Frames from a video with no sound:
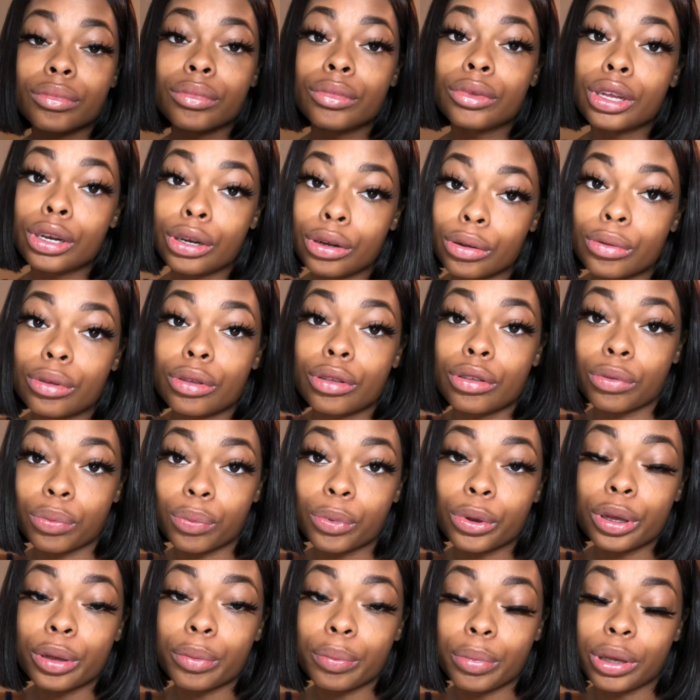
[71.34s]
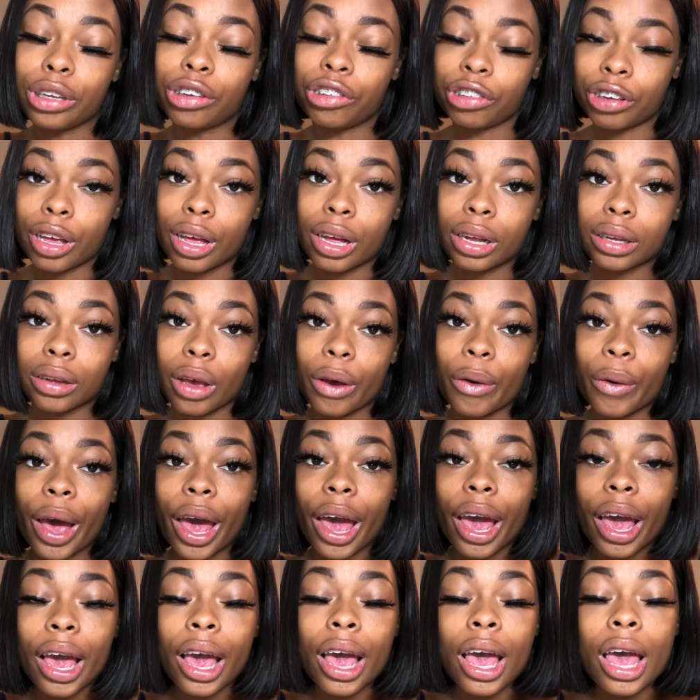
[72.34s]
the deuces would be chucked,
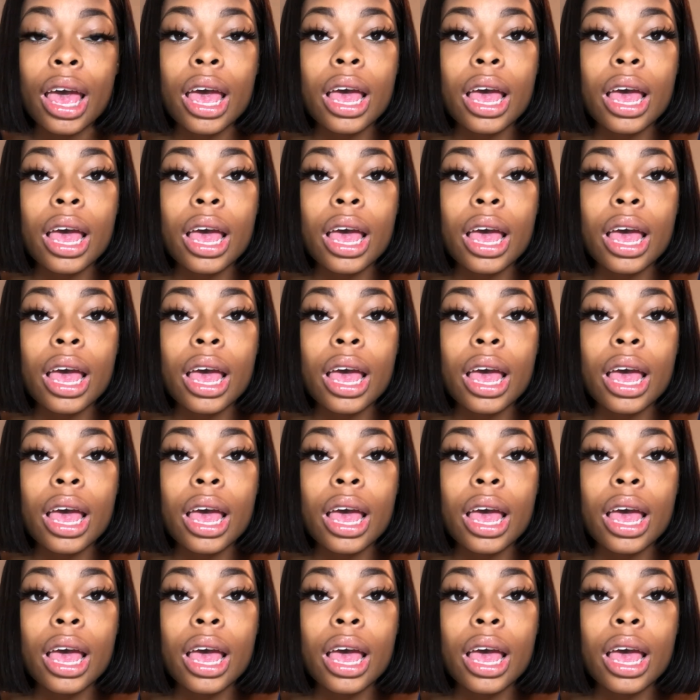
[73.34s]
okay?